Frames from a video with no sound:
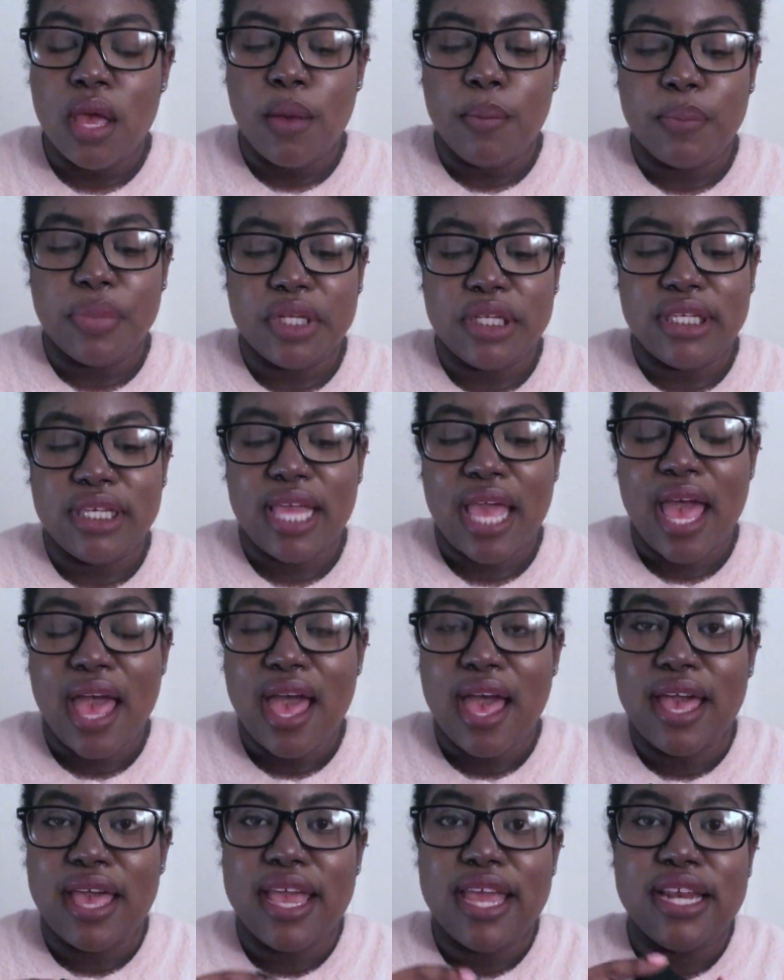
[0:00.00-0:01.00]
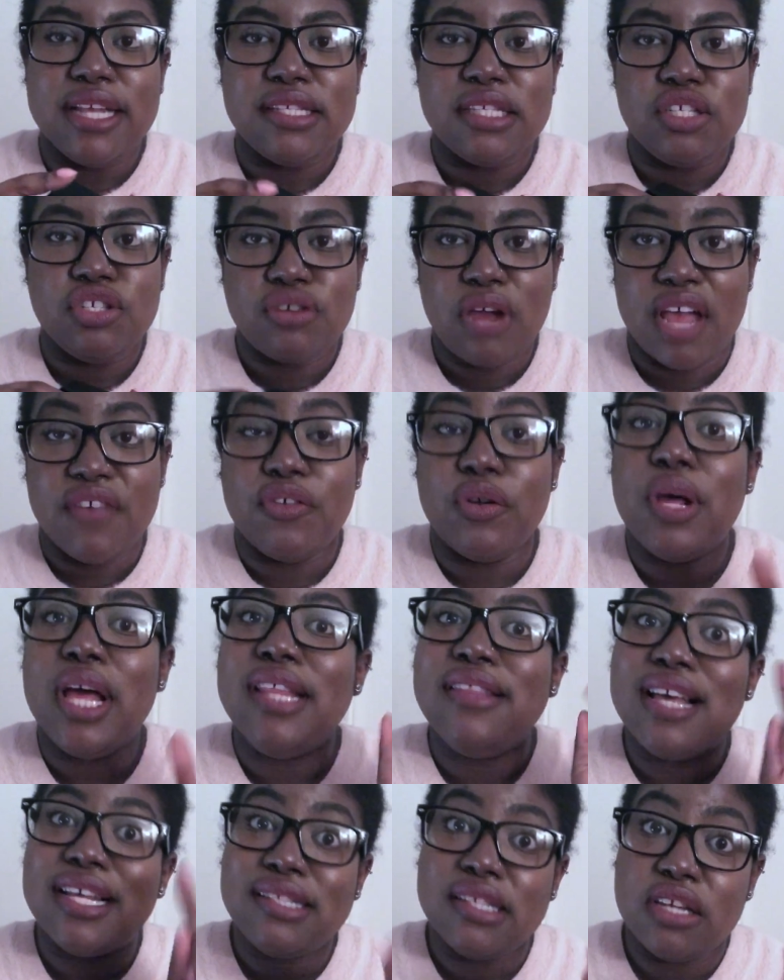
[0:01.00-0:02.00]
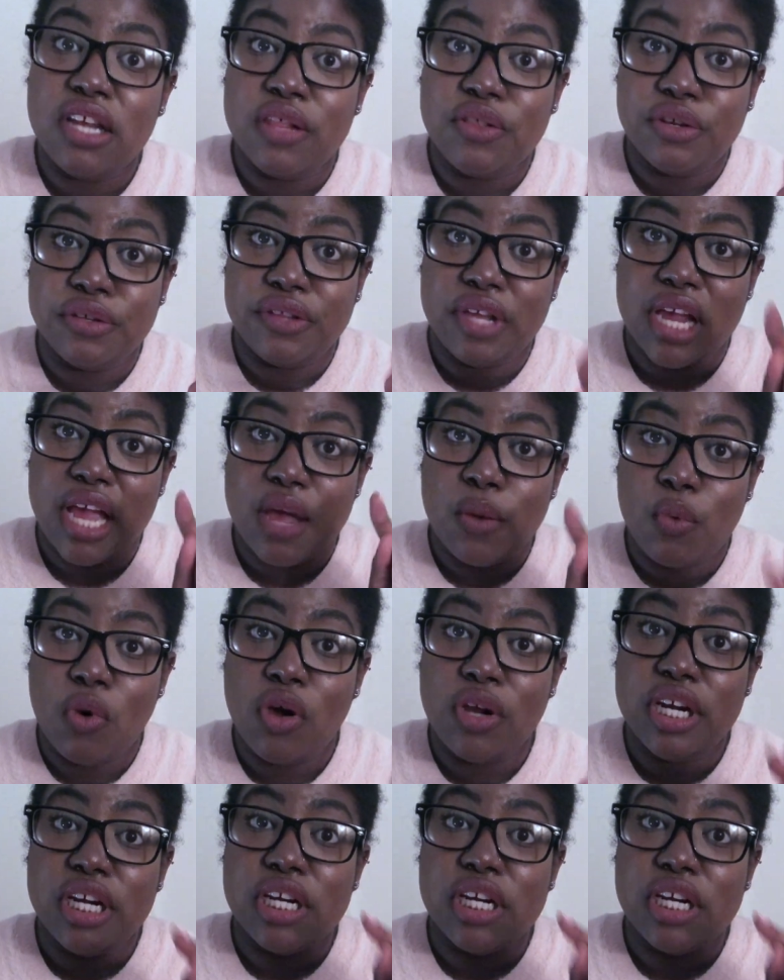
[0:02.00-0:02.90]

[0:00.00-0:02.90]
But yeah, it is a trifold, and that's another thing. I wanted